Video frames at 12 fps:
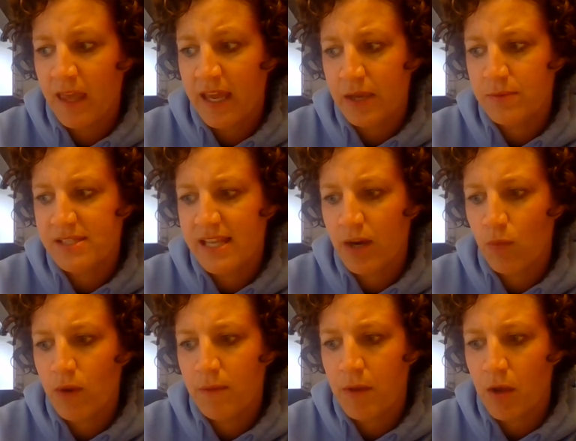He was there
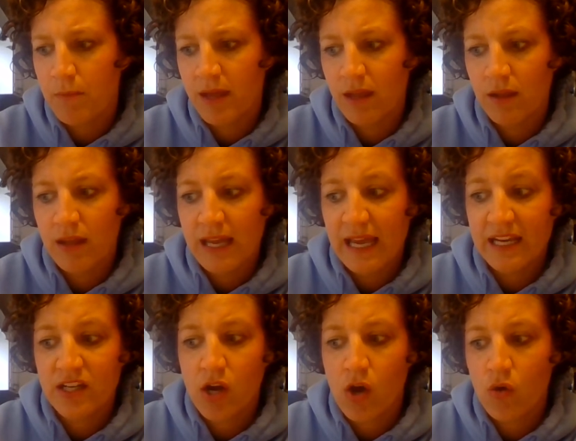one moment
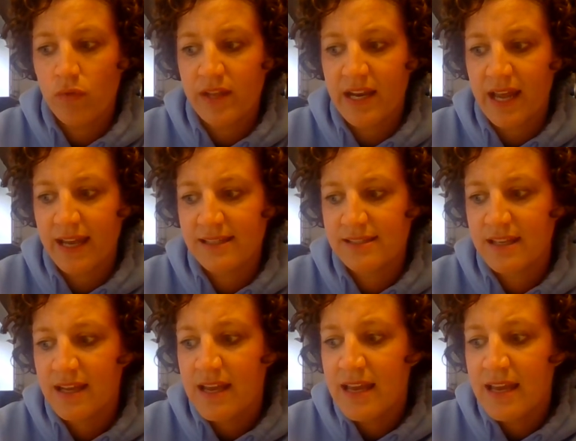and gone the next,